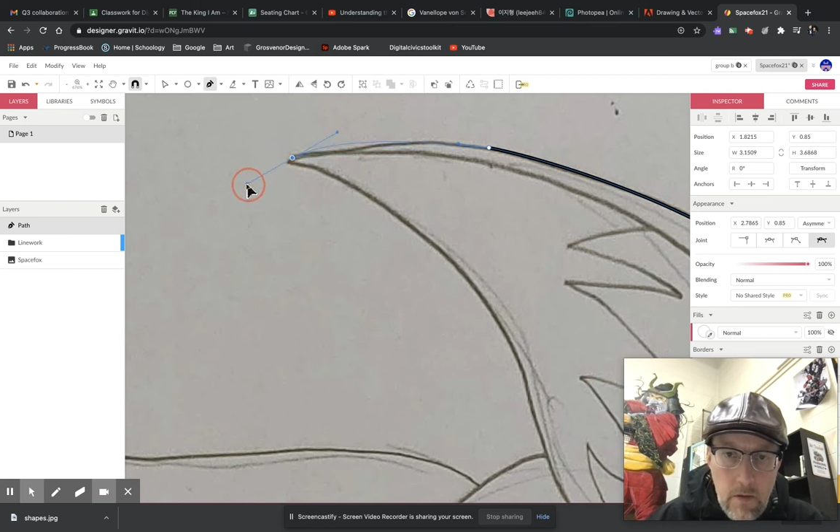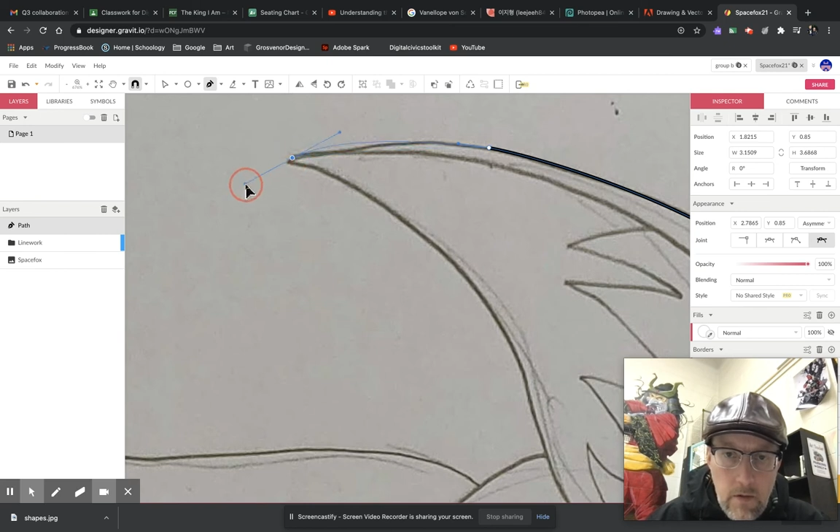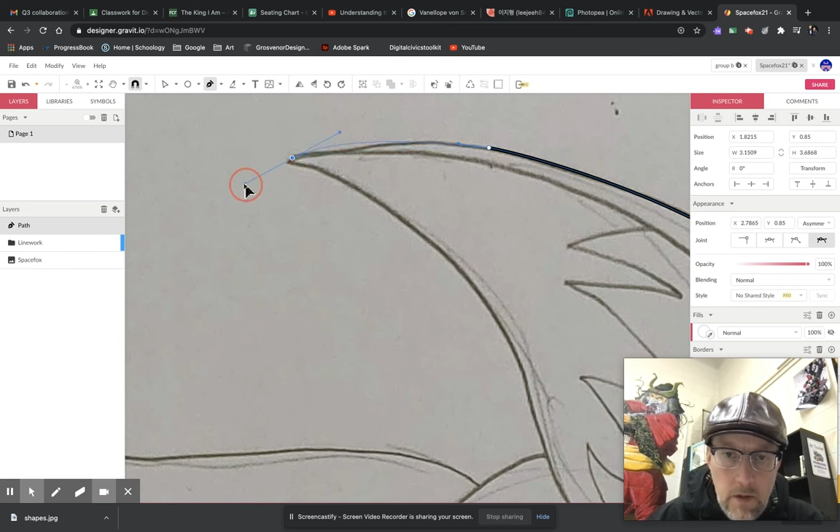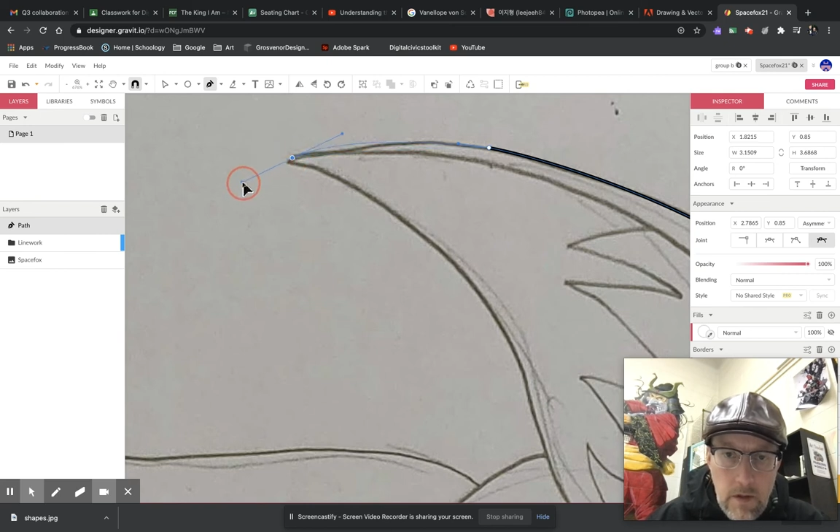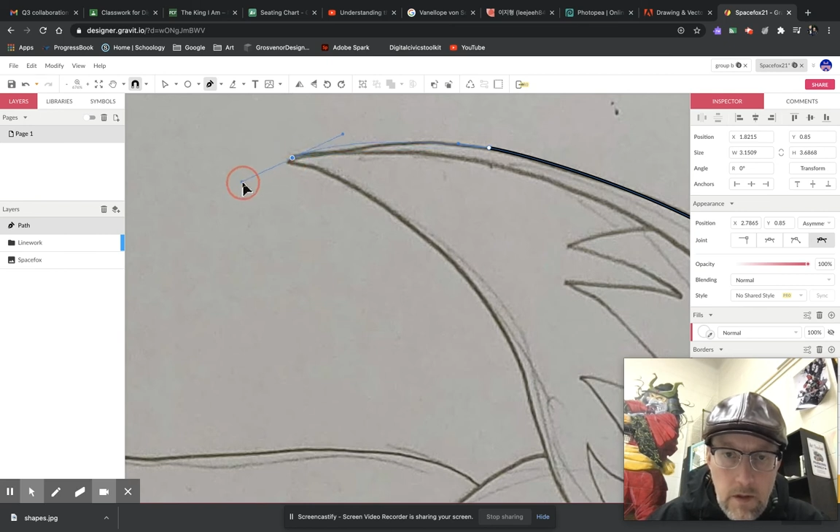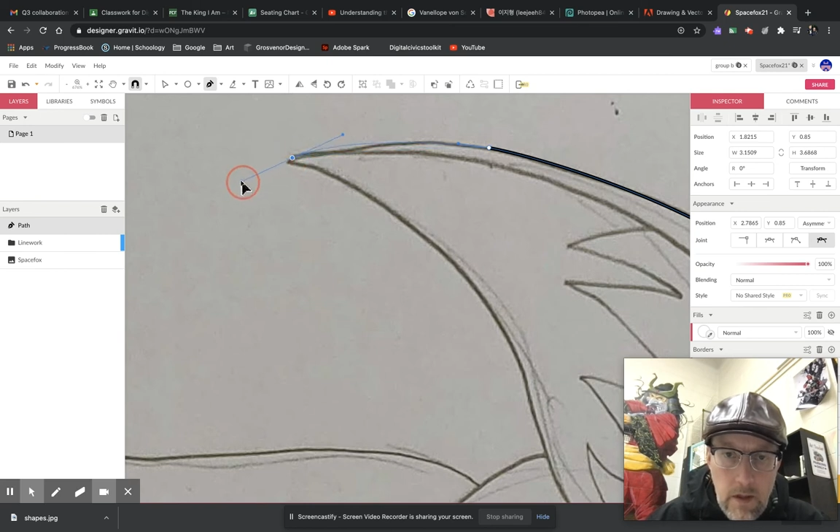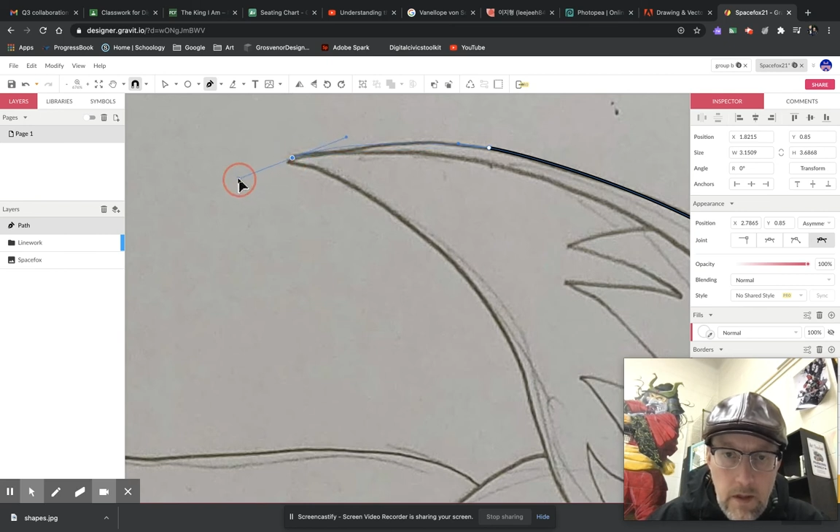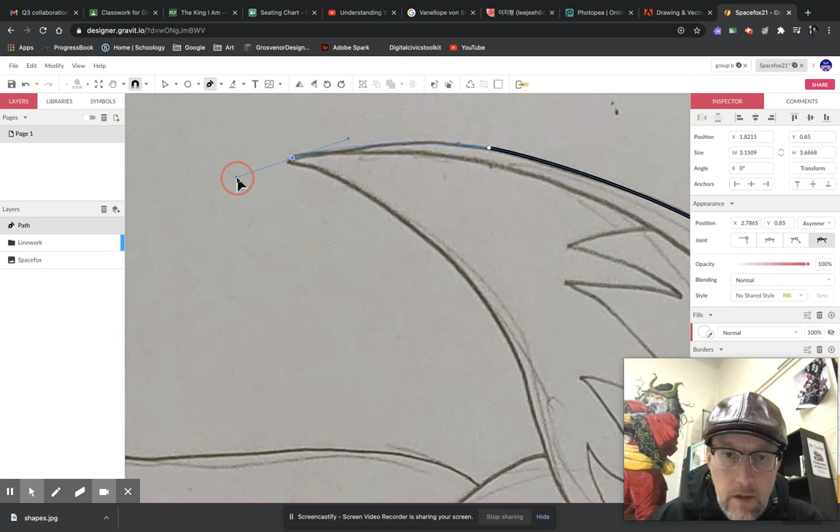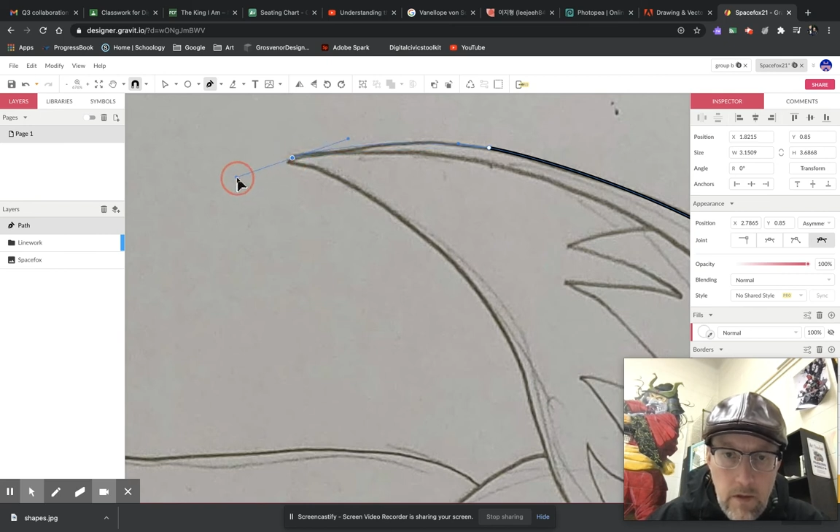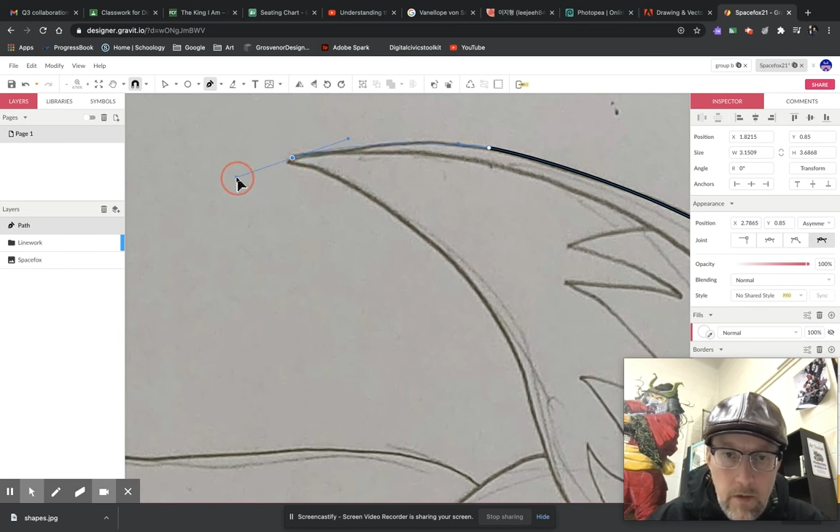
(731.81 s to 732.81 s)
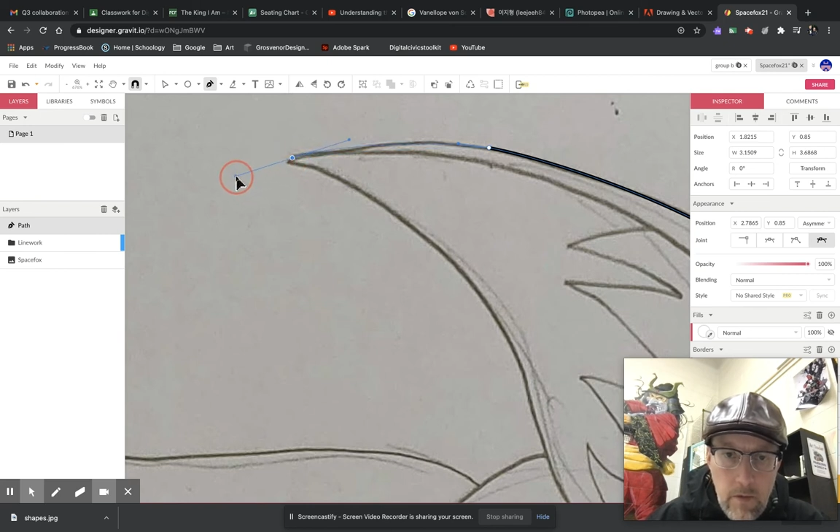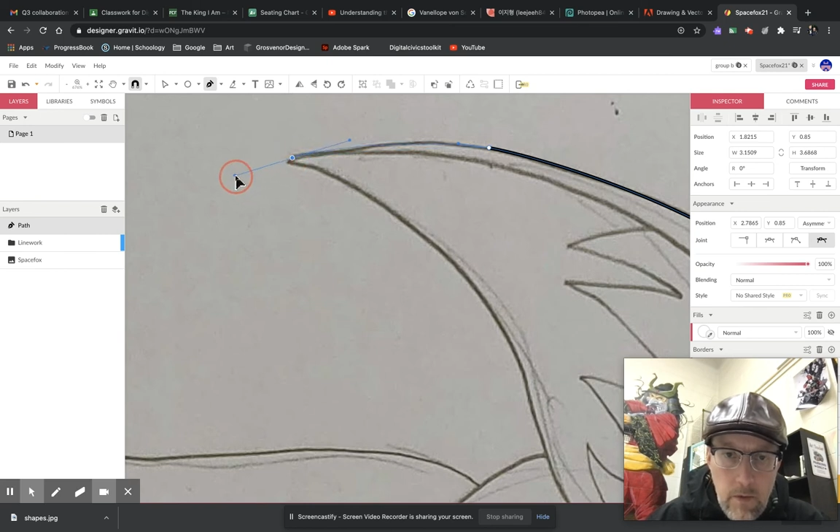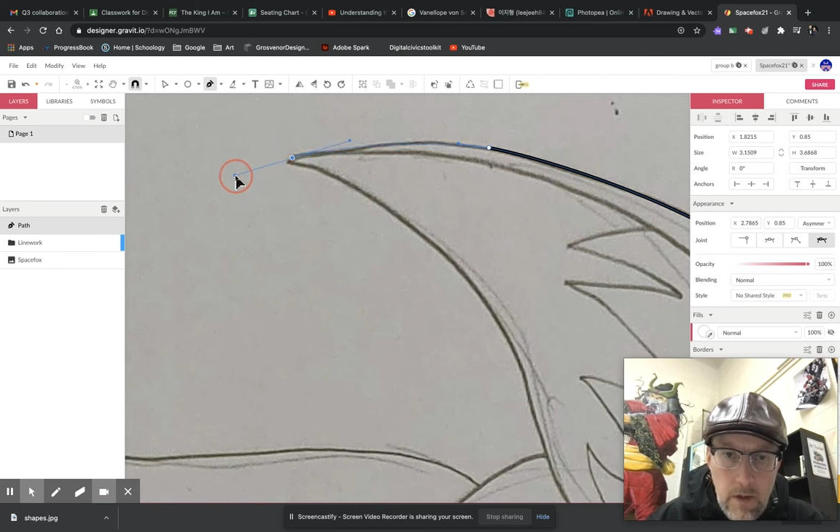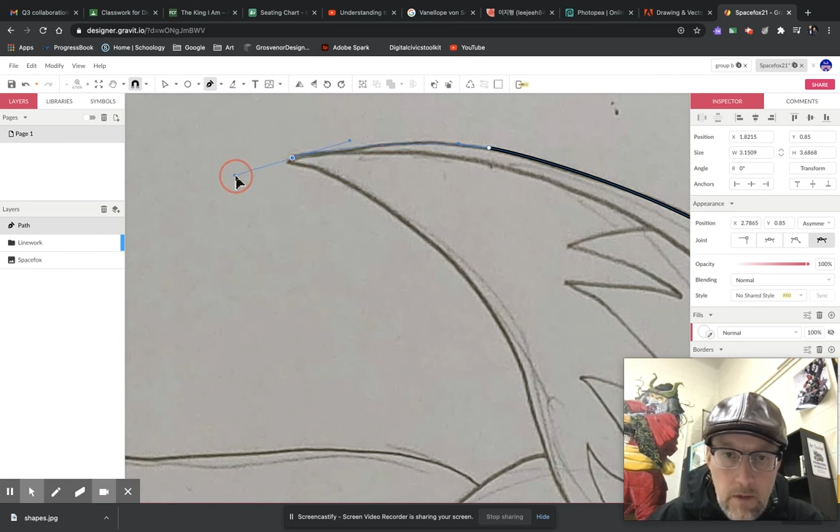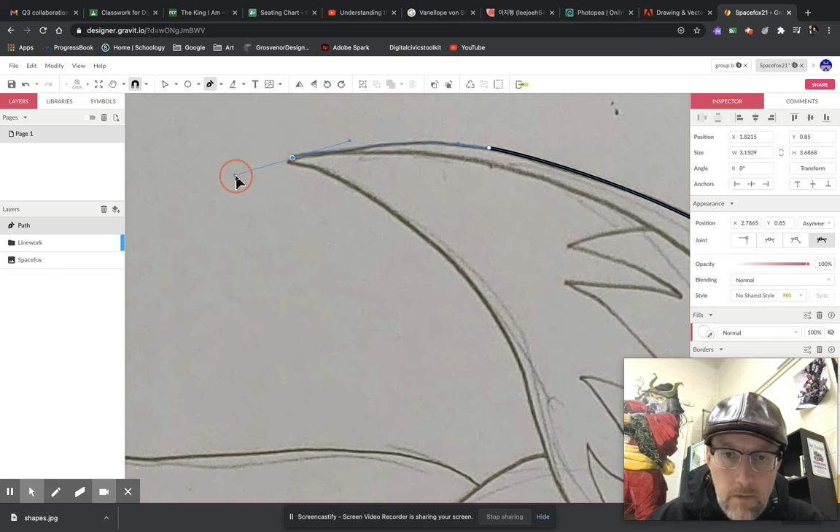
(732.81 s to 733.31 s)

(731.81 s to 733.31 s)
Trace that out a little bit.